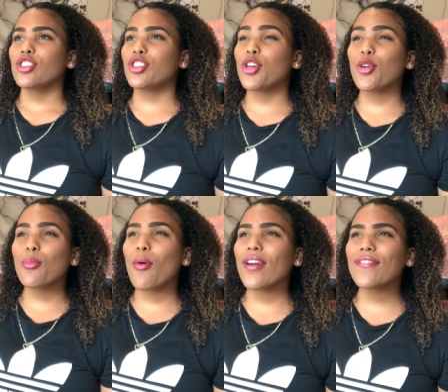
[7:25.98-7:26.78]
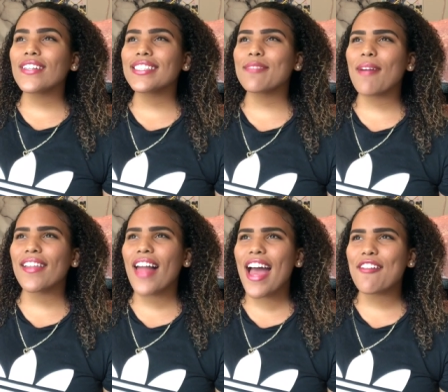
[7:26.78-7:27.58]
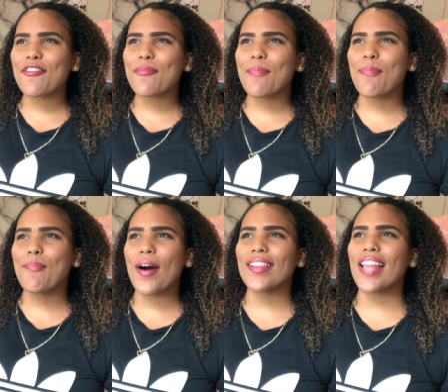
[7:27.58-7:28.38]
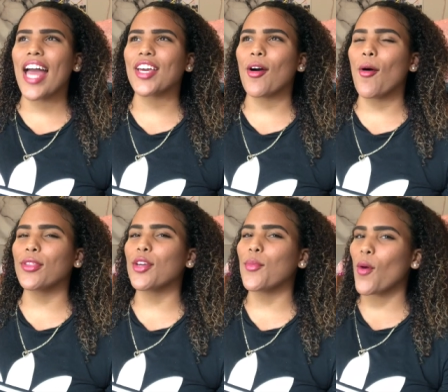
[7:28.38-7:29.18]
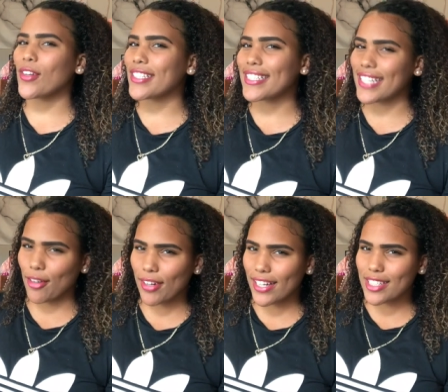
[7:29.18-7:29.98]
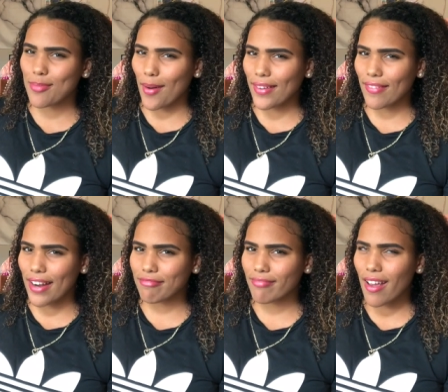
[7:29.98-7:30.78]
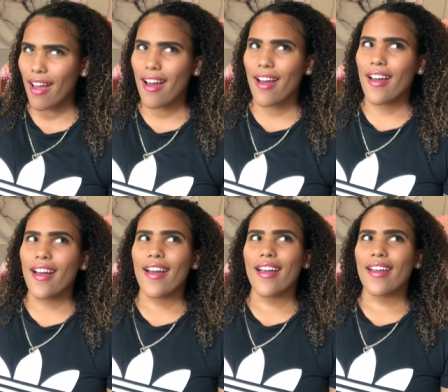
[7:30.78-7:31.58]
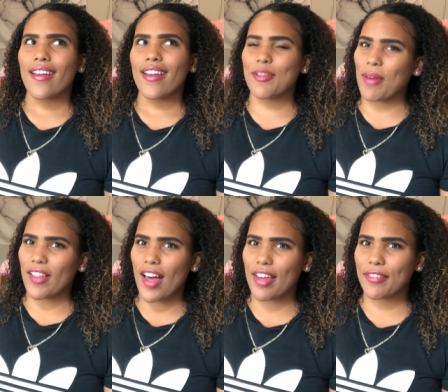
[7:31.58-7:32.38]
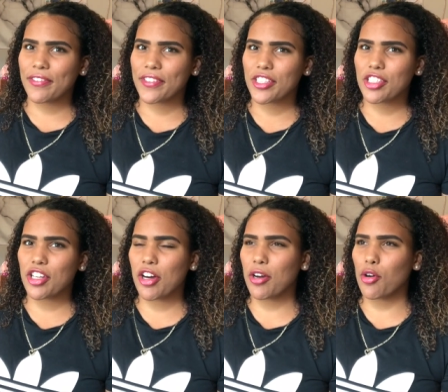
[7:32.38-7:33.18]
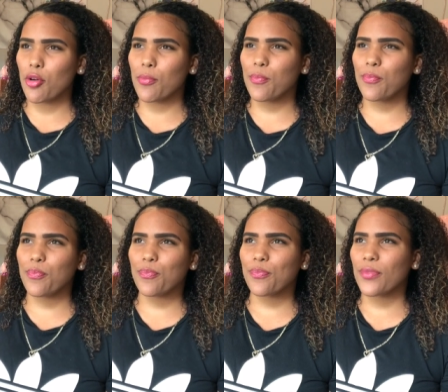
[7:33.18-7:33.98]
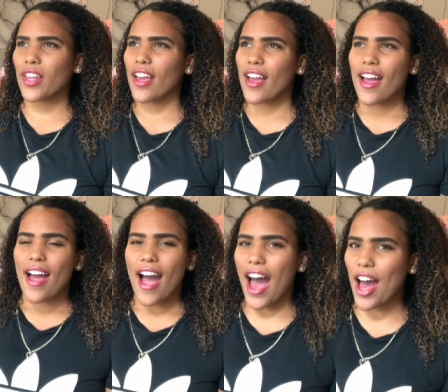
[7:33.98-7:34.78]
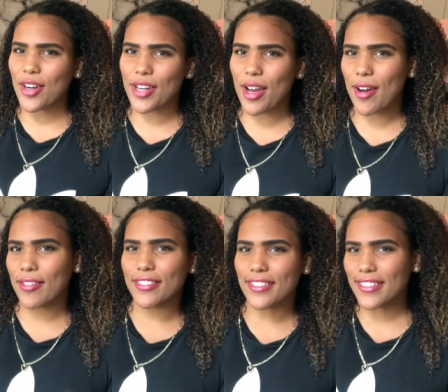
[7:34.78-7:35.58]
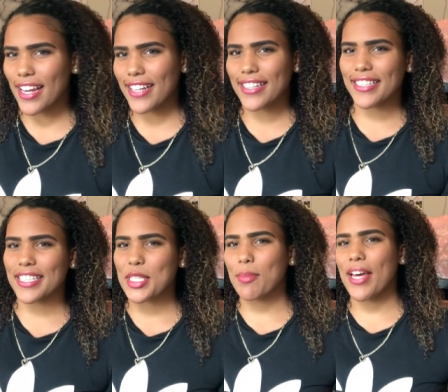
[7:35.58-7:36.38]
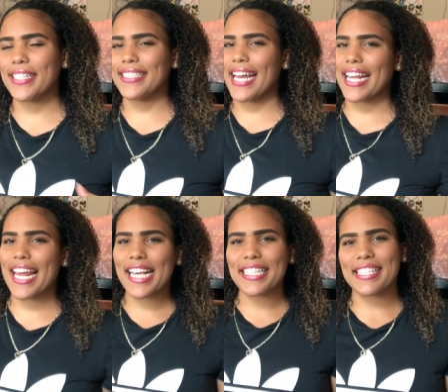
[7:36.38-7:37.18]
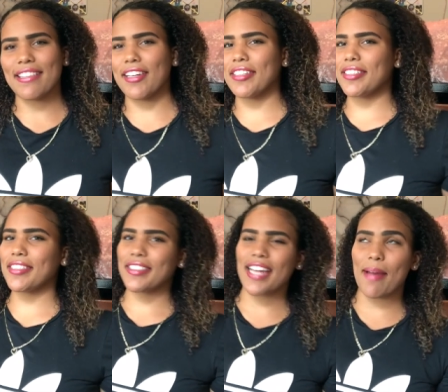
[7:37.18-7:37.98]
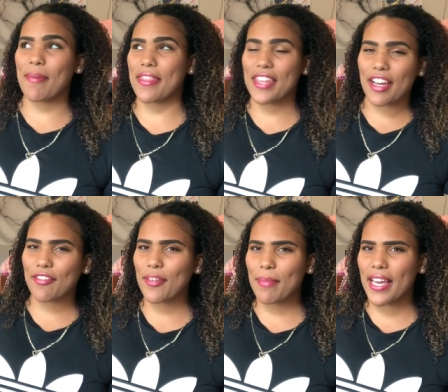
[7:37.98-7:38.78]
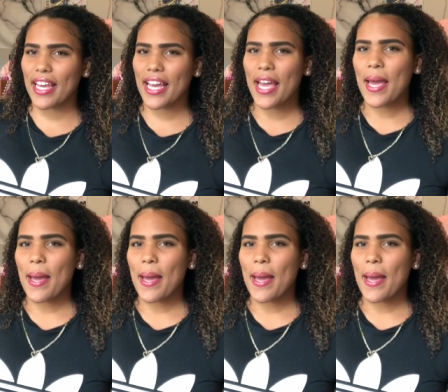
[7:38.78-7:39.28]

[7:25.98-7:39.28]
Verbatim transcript: two boyfriends in my life, but like only one serious boyfriend in my life. So I don't know. It doesn't seem like dating's the type of thing for me,